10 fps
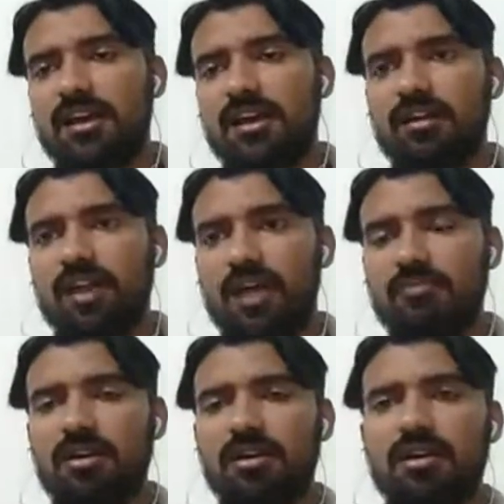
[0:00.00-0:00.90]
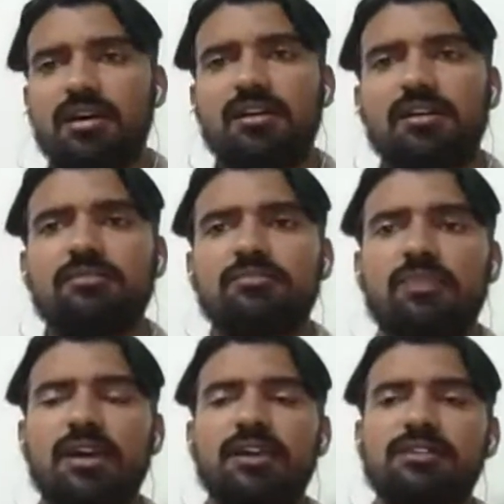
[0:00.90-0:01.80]
camera or mic
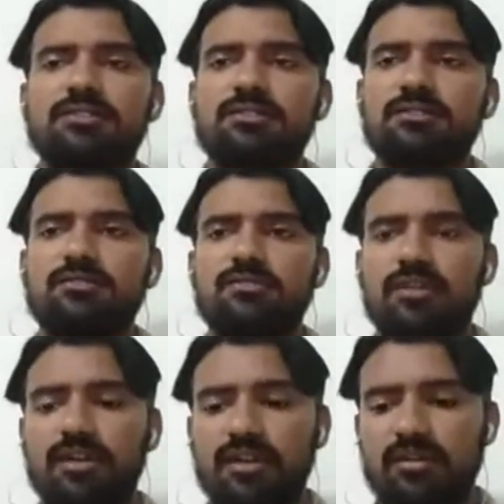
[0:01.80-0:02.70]
is working